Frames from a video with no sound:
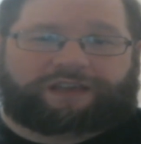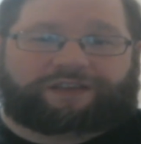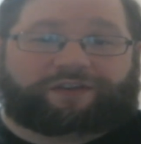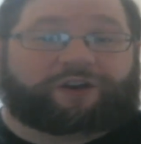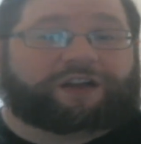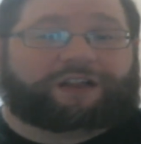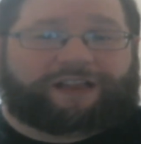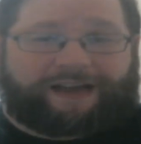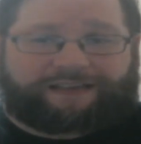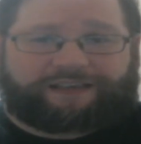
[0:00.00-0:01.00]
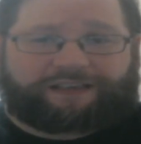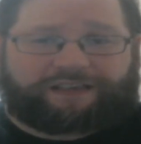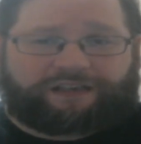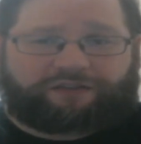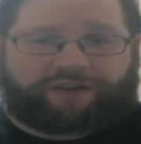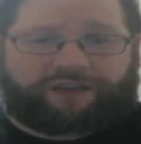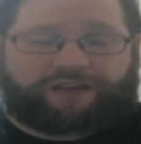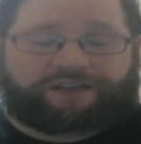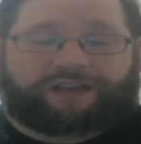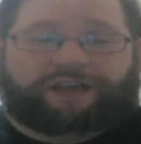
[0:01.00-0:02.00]
It's a very classic
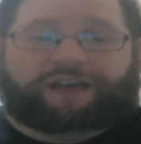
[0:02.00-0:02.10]
series.